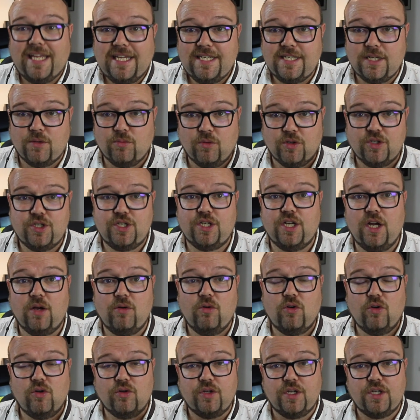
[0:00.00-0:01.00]
easy once you
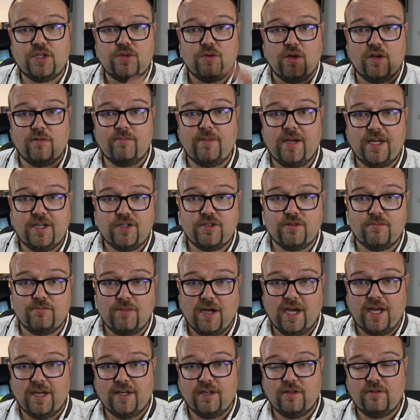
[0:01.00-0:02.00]
know all your 12 major and
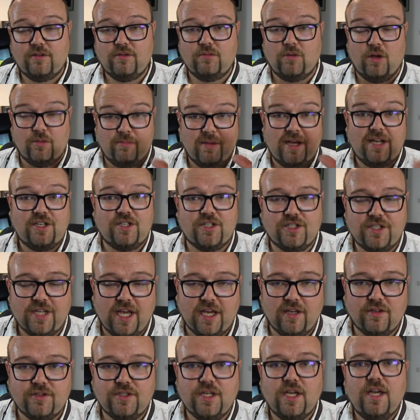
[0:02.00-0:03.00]
minor, well, major
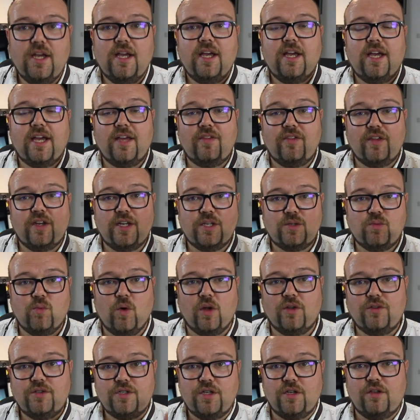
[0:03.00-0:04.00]
scales, in that it's
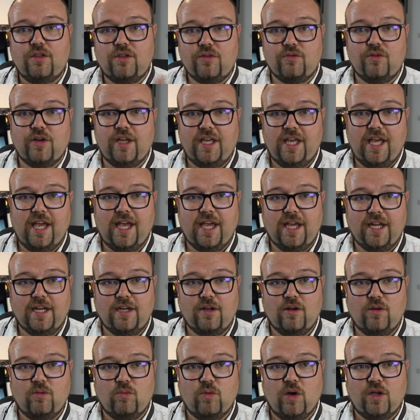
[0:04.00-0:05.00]
1, 2, 3
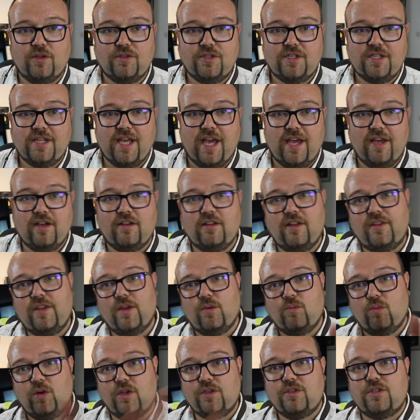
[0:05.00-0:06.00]
in one scale and
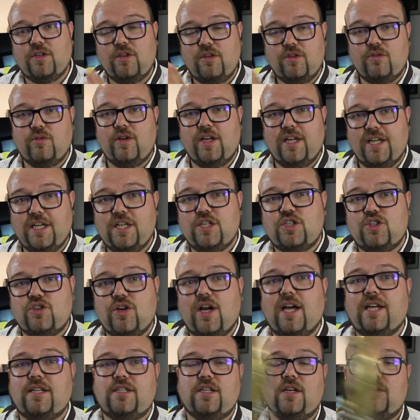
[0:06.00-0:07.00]
then 1, 2, 3 in its
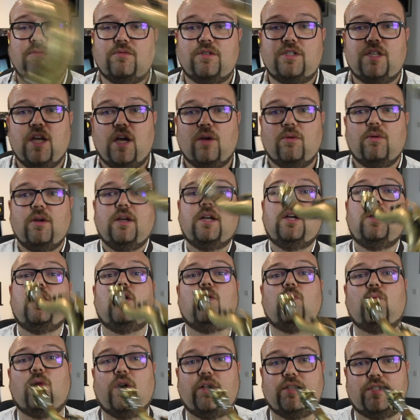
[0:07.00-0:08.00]
tritone. So,
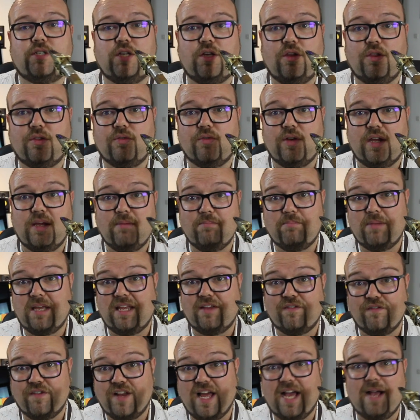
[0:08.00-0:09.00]
1, 2, 3 in
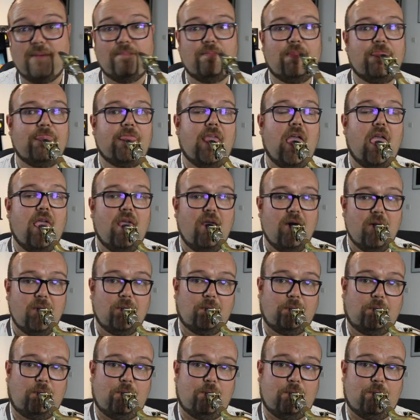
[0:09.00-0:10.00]
B flat,
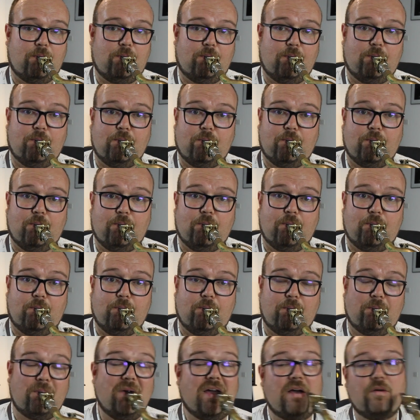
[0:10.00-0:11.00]

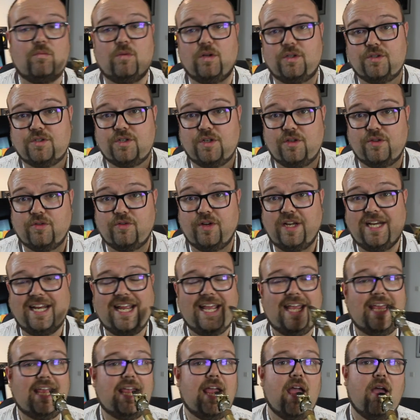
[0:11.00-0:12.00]
1, 2, 3 in
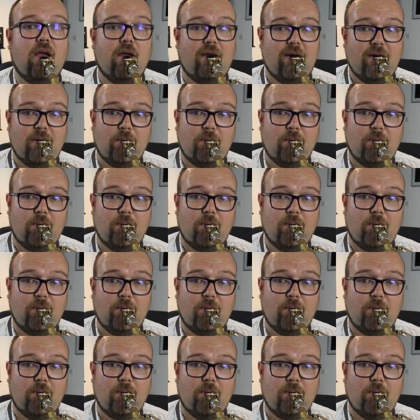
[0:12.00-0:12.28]
E.